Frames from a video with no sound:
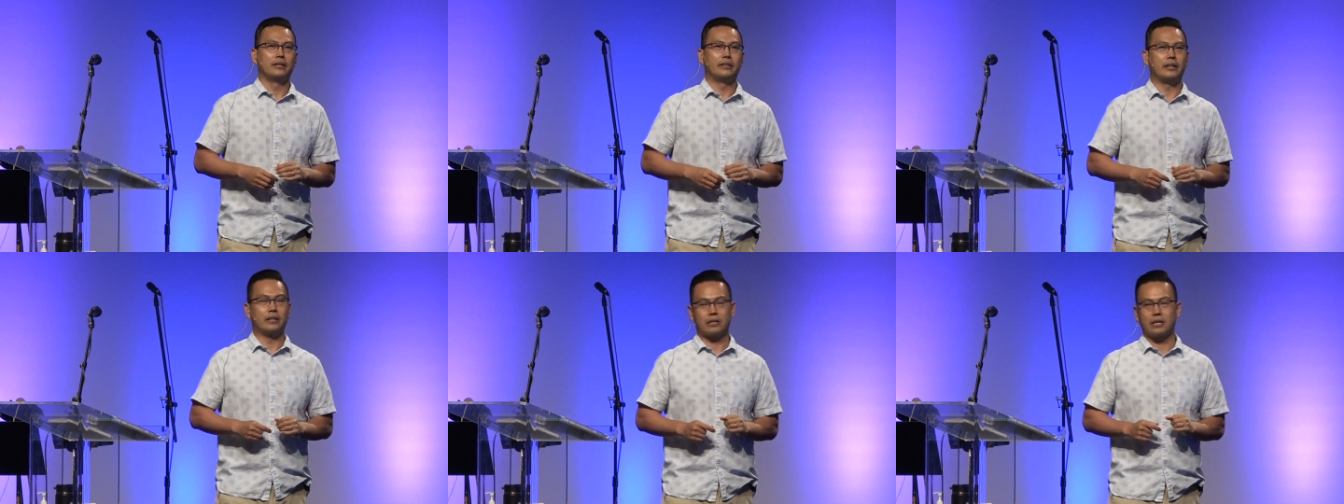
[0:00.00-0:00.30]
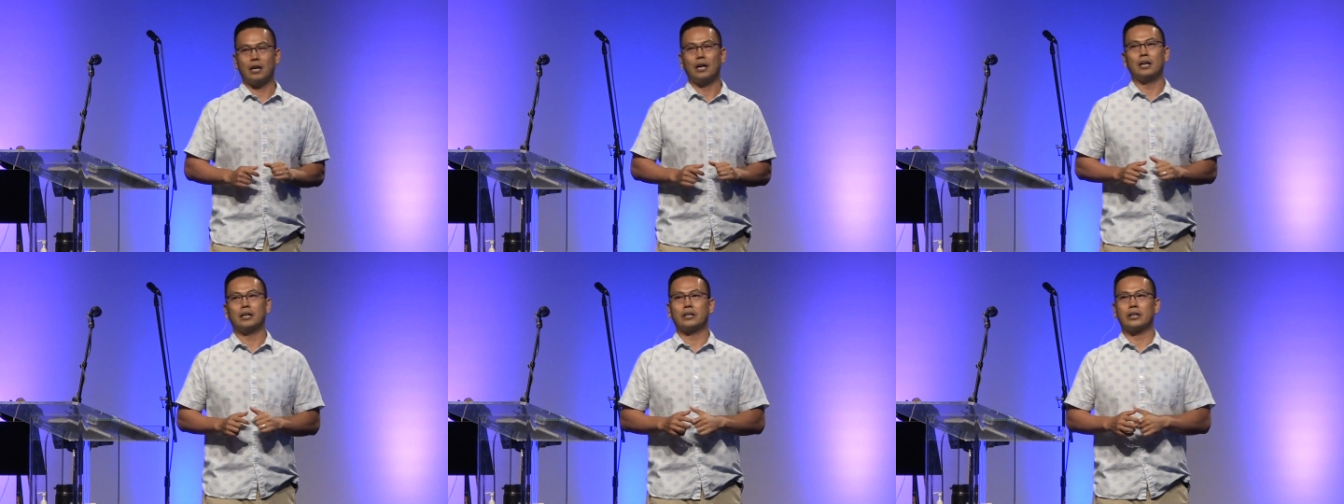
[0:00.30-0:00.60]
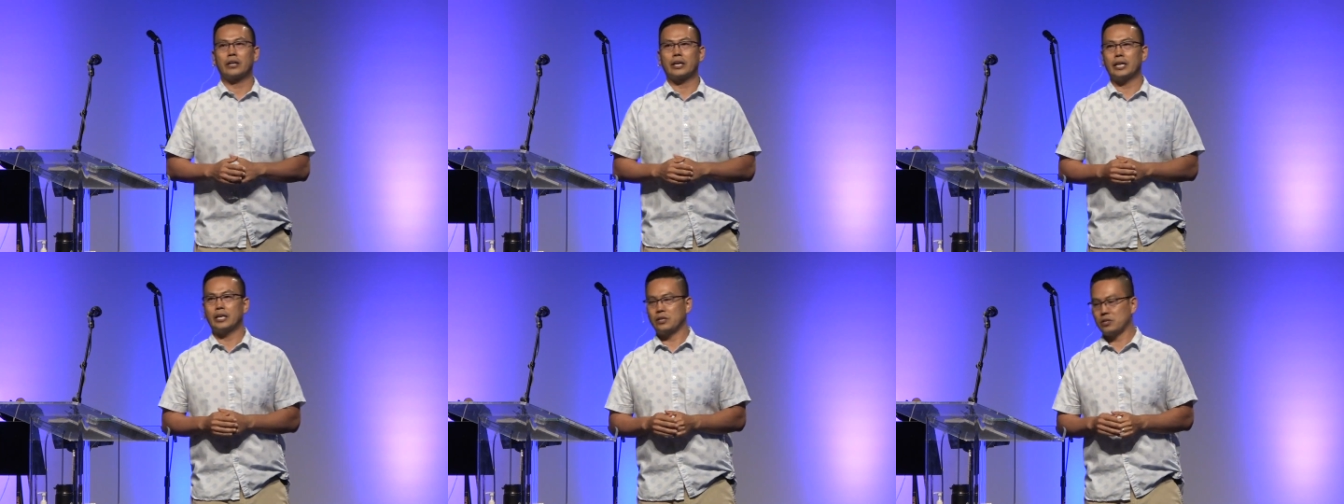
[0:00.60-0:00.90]
their
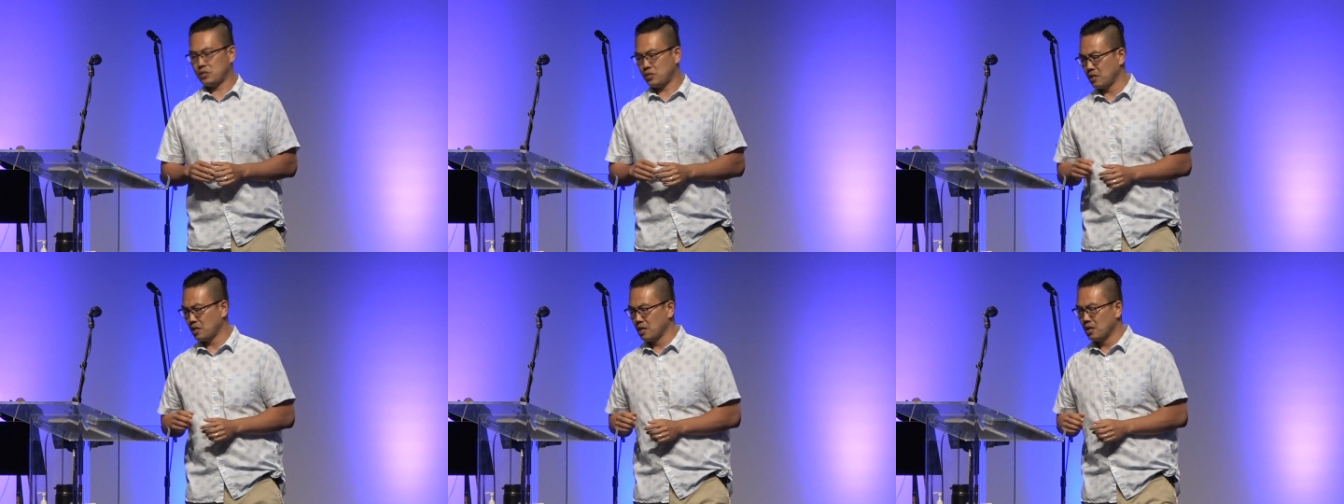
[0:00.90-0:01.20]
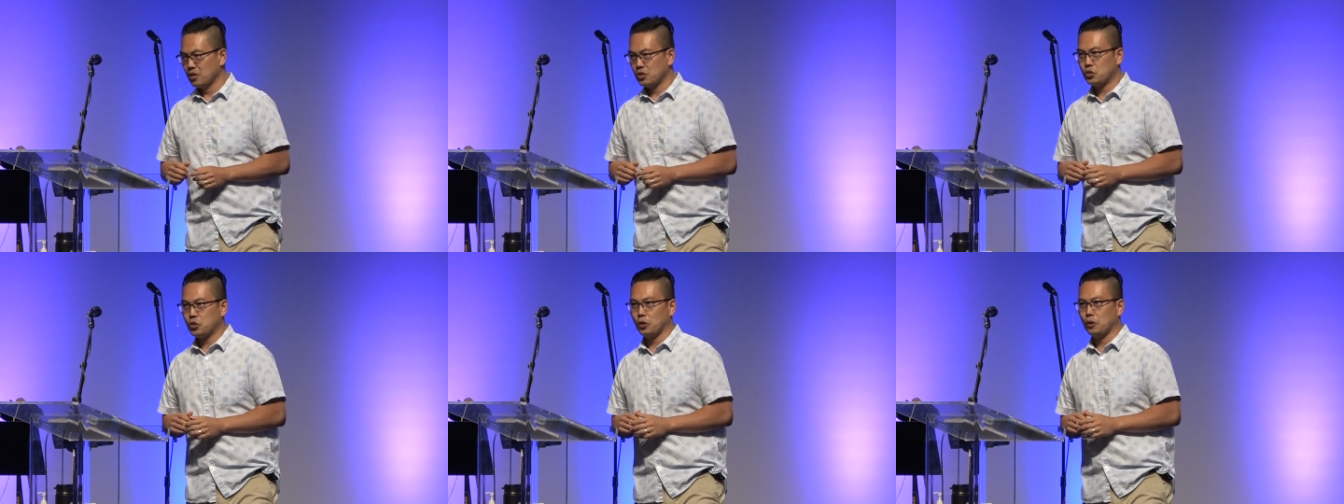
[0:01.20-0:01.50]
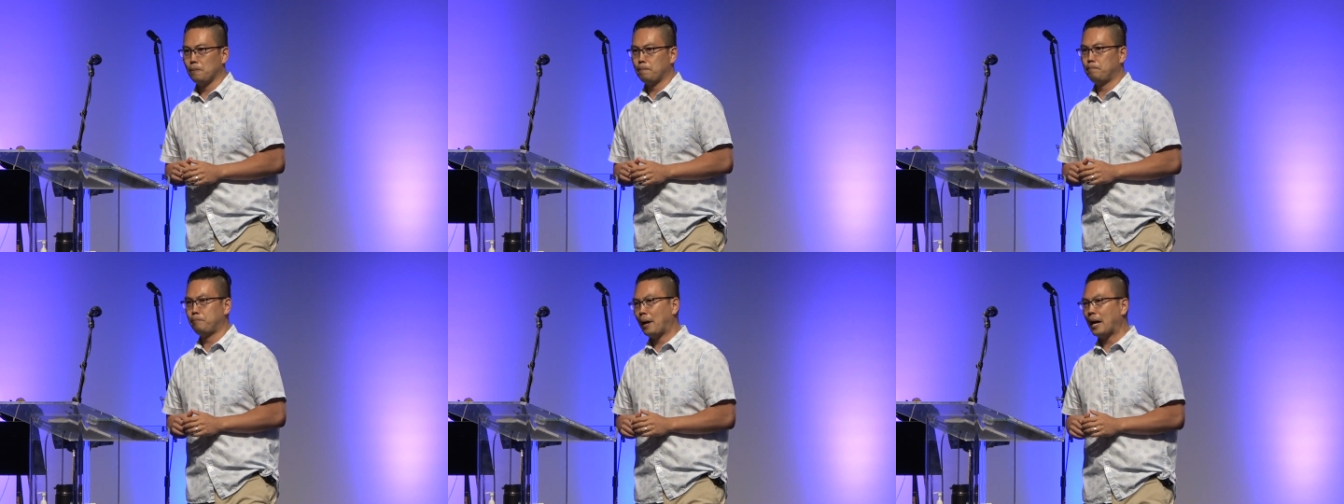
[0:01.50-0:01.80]
congregants
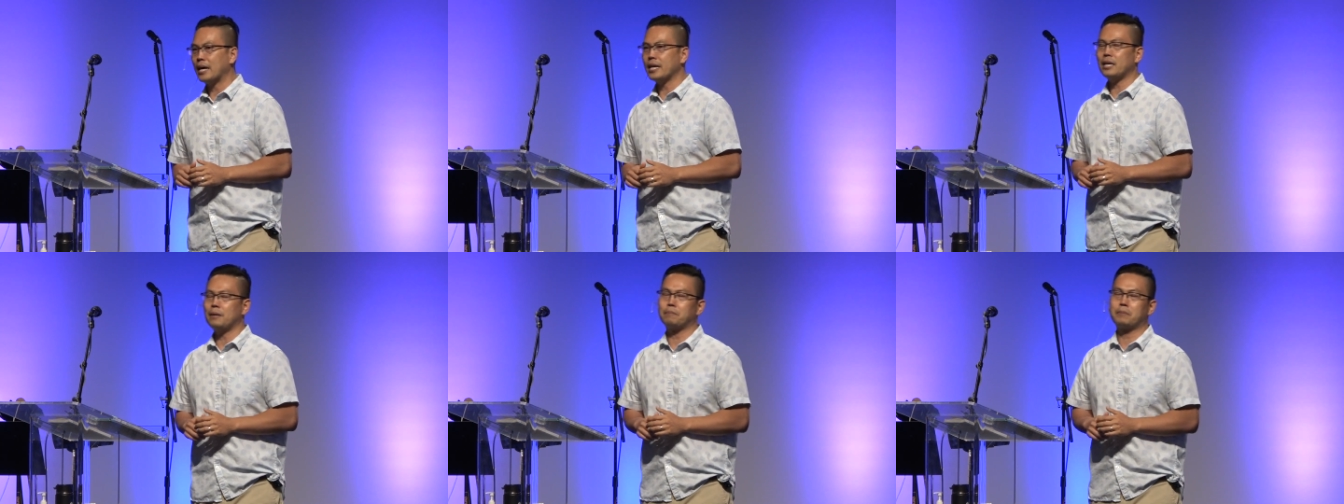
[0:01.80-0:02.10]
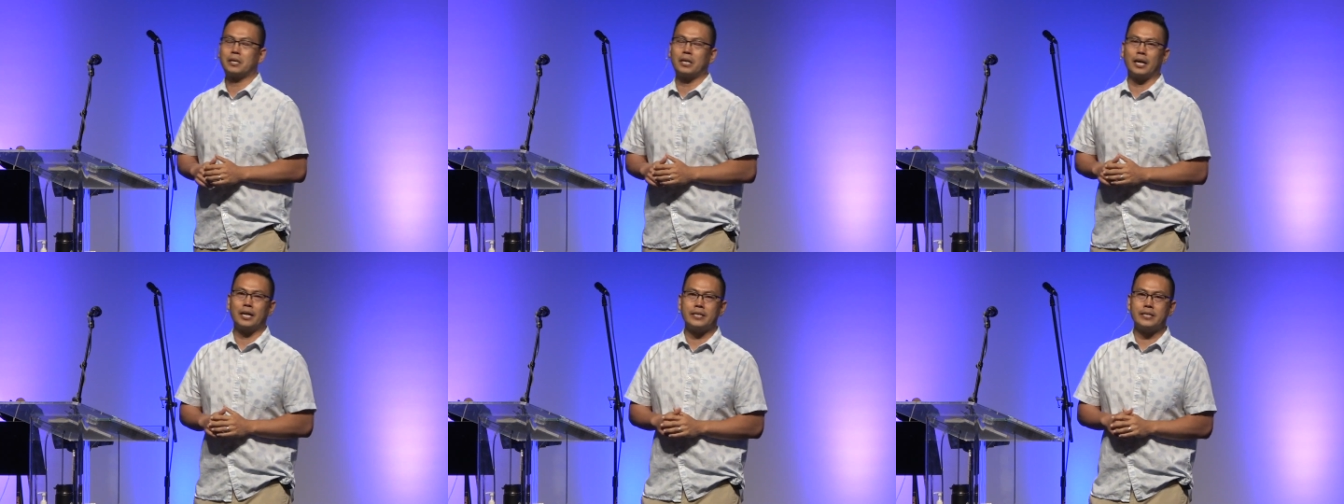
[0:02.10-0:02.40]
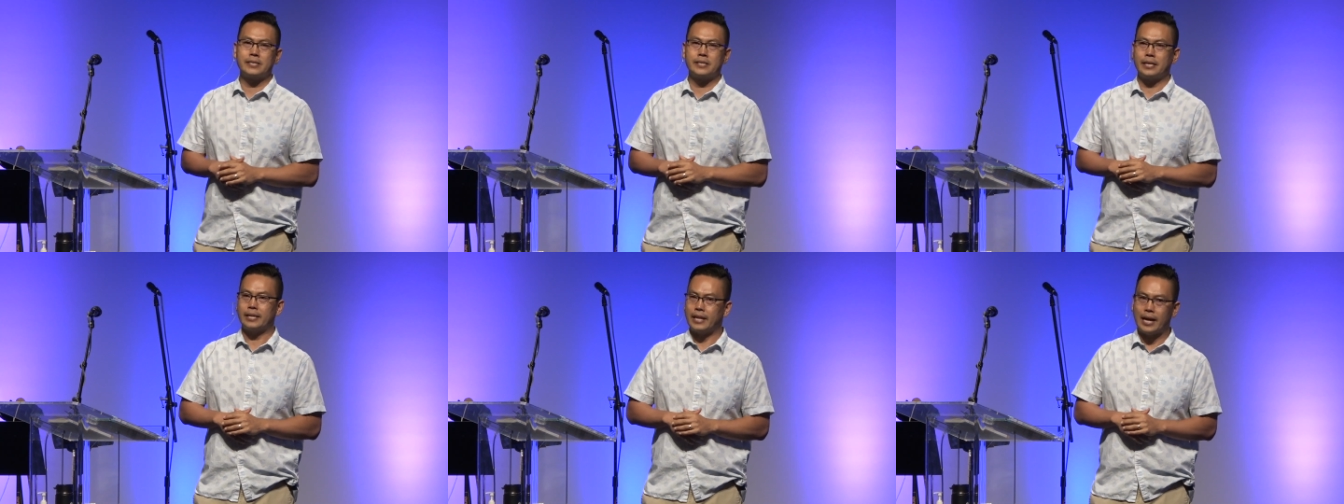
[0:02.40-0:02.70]
to buy up
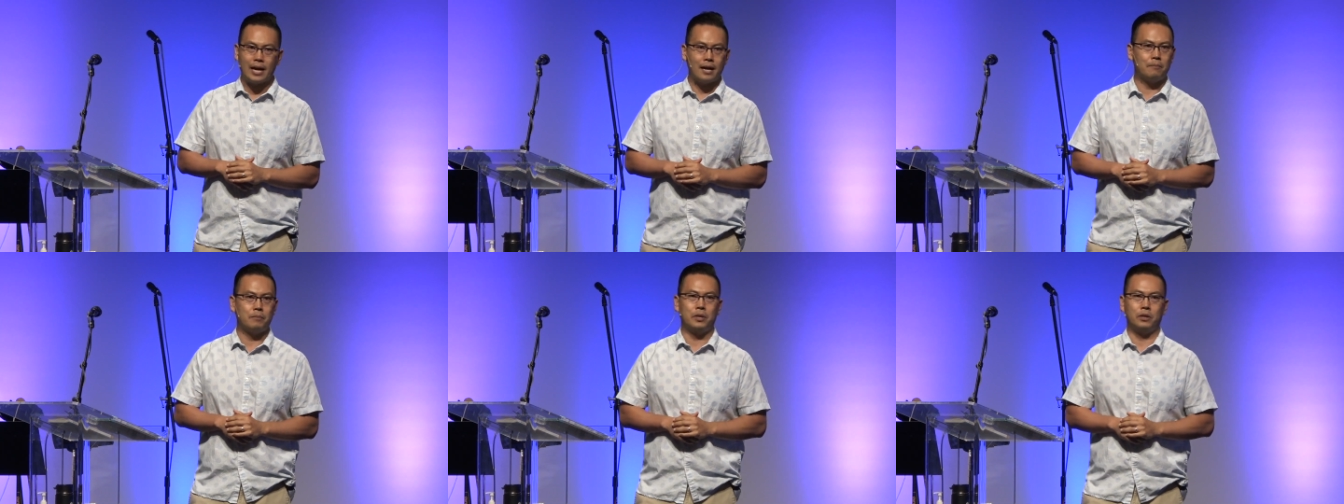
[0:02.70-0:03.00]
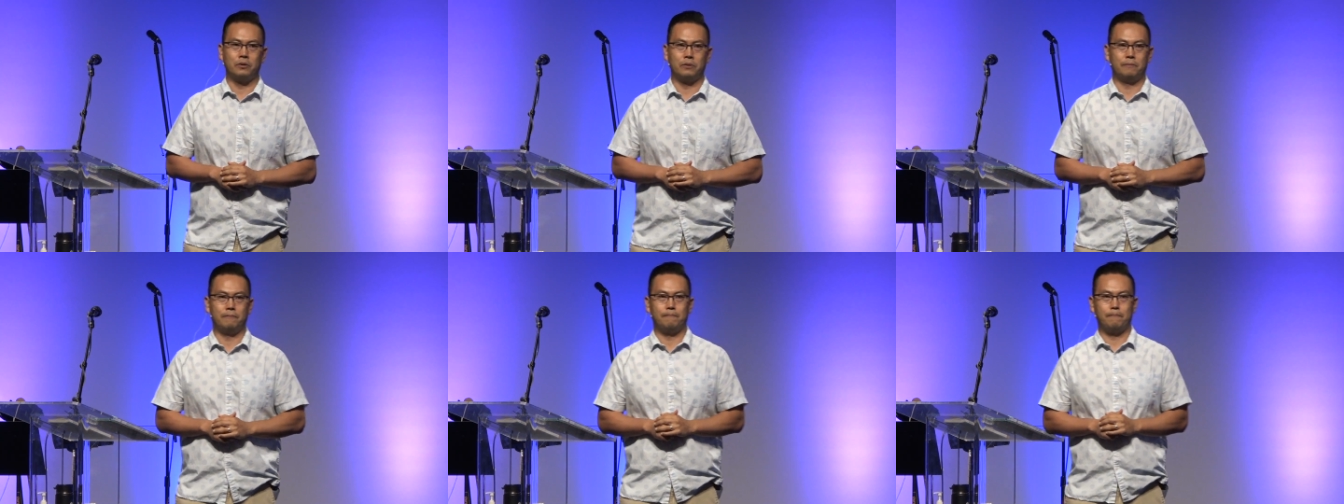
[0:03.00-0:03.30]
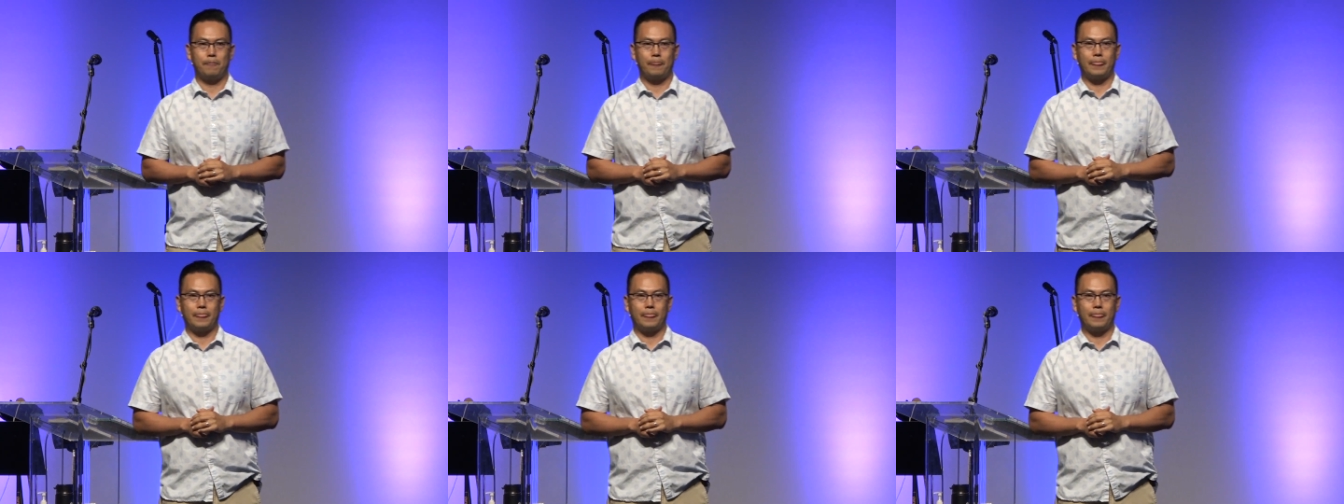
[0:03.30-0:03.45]
guns and ammo